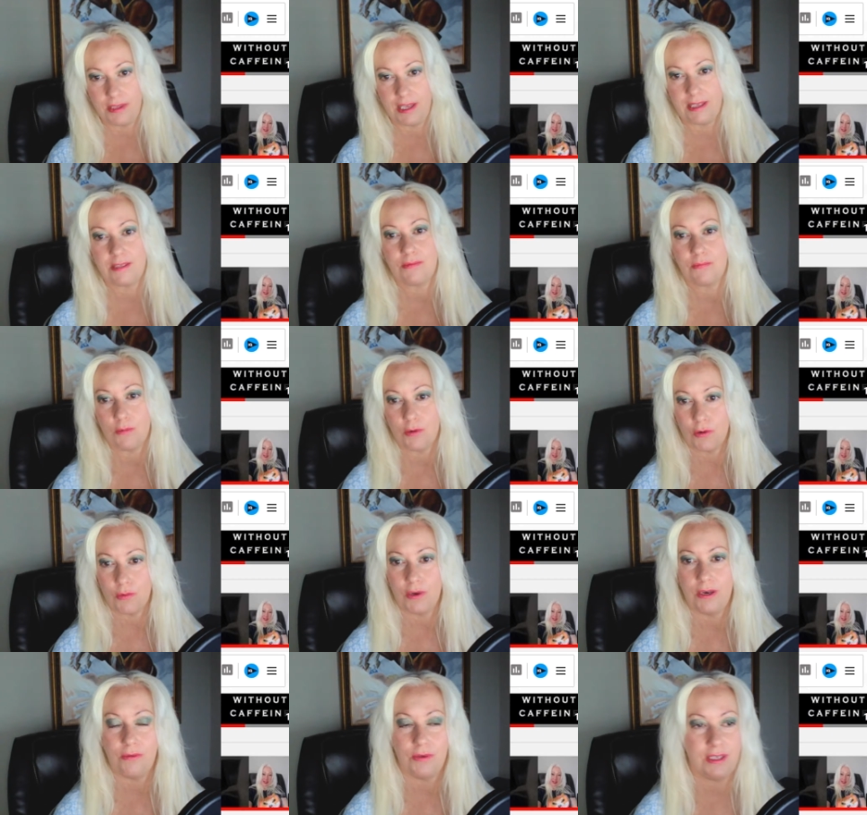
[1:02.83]
That's more
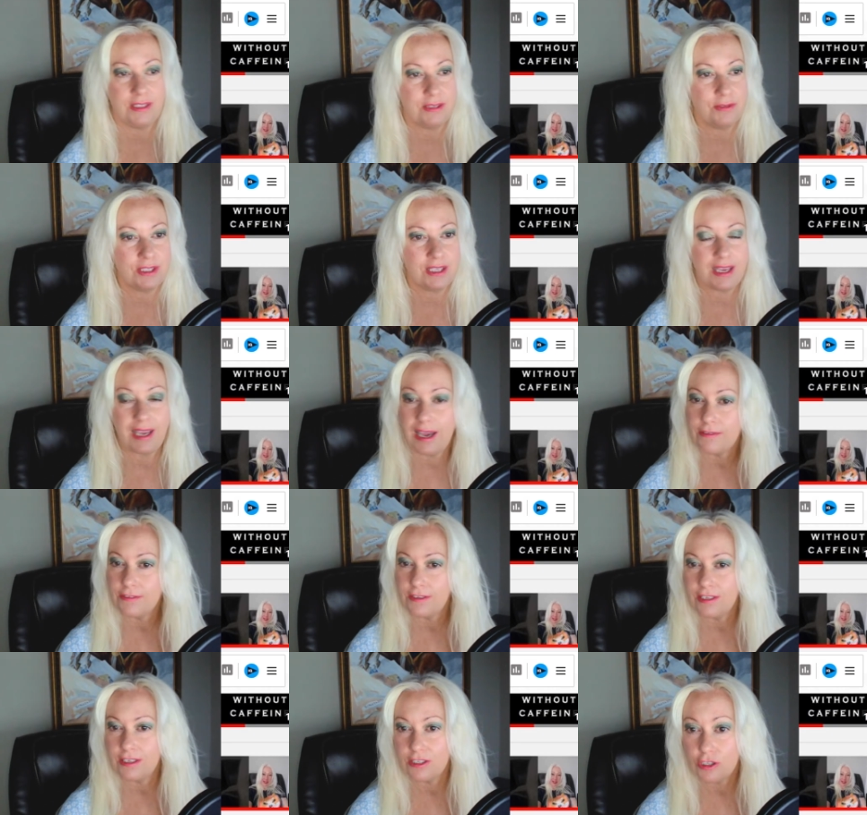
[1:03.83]
what it was. It was a
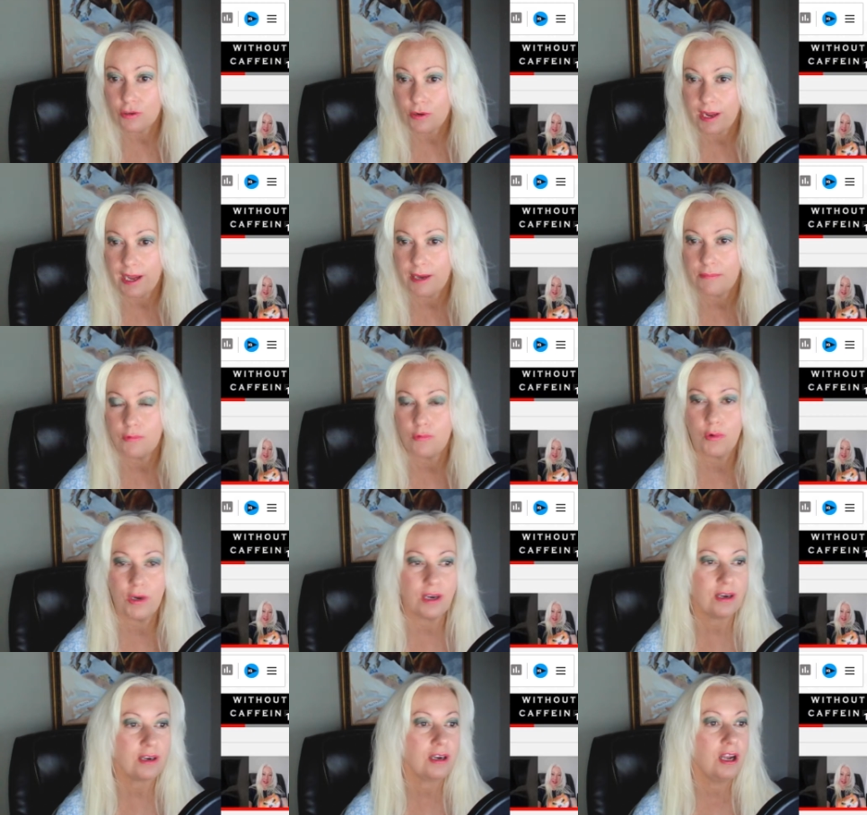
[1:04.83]
caffeine trap
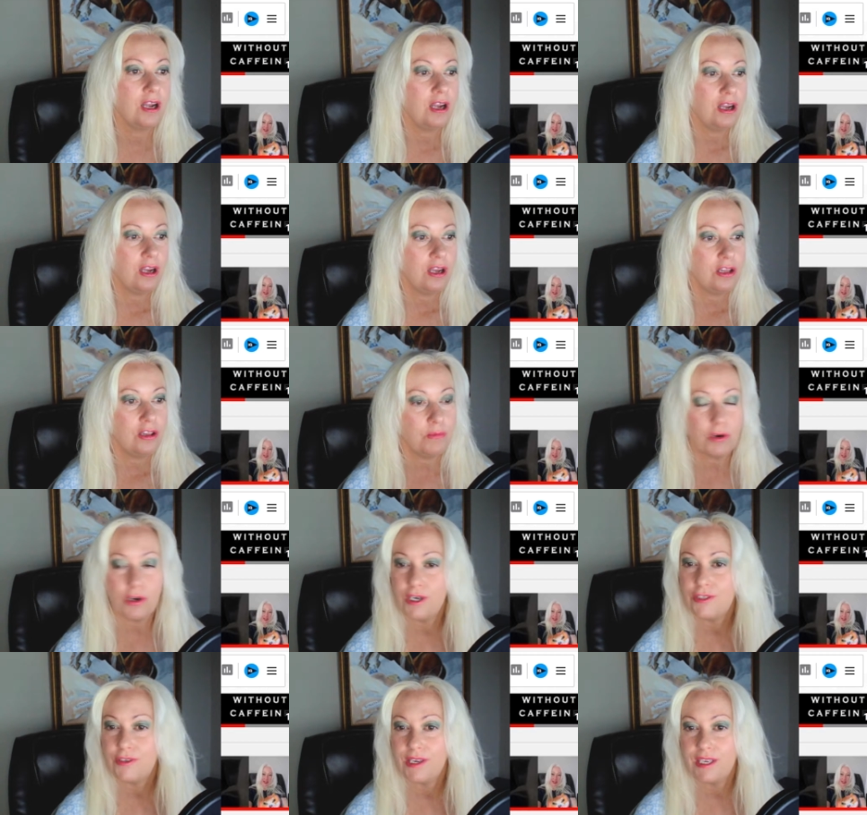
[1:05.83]
where the more
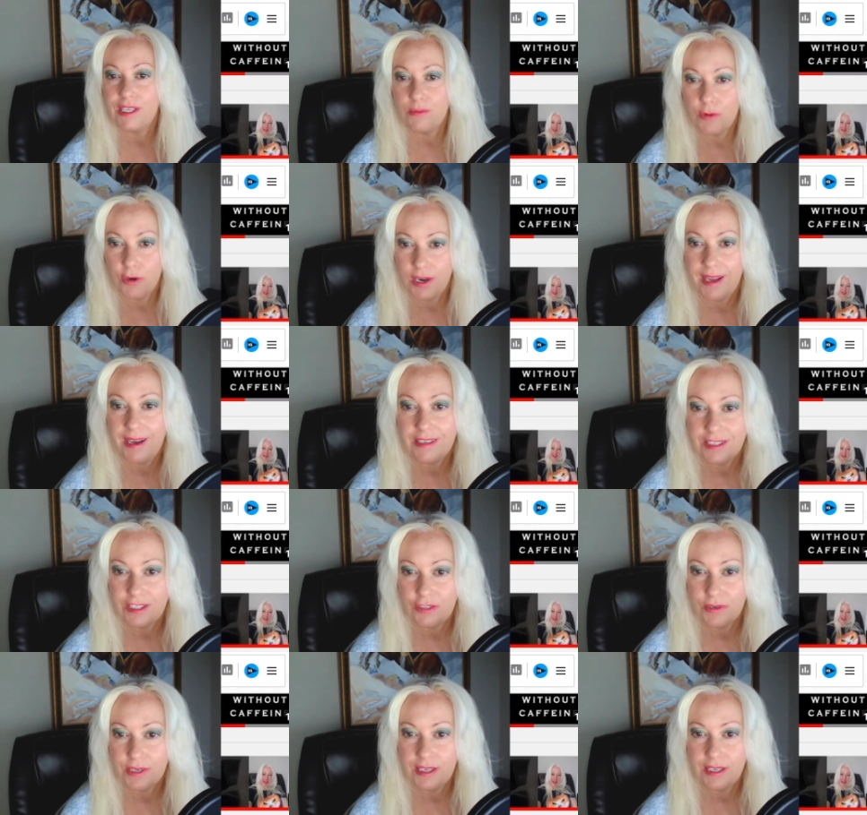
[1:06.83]
I drank it, the more I had to
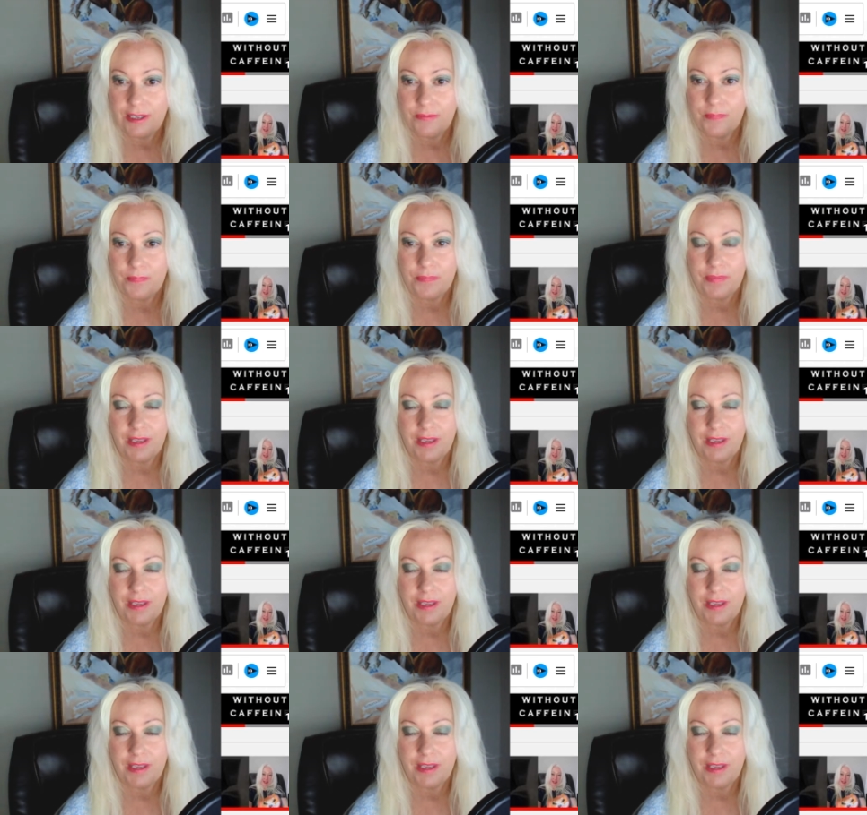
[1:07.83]
drink it.